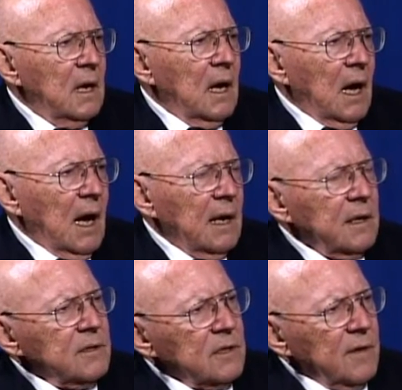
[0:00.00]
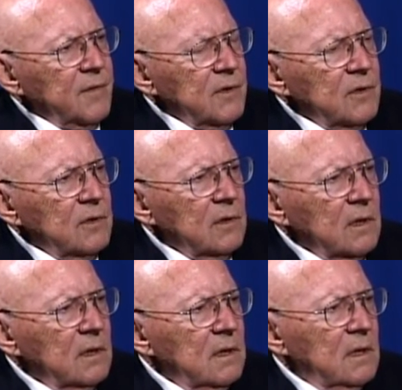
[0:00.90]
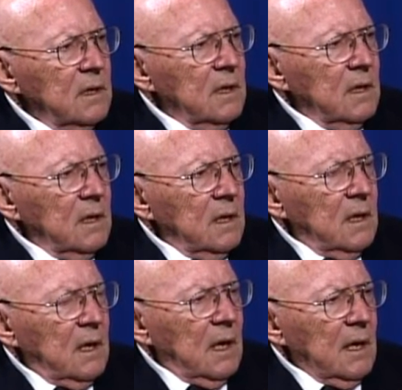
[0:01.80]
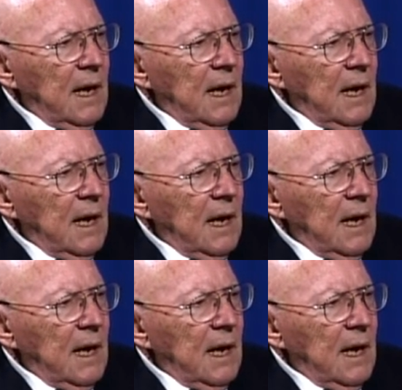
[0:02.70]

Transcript: islands off the shore. And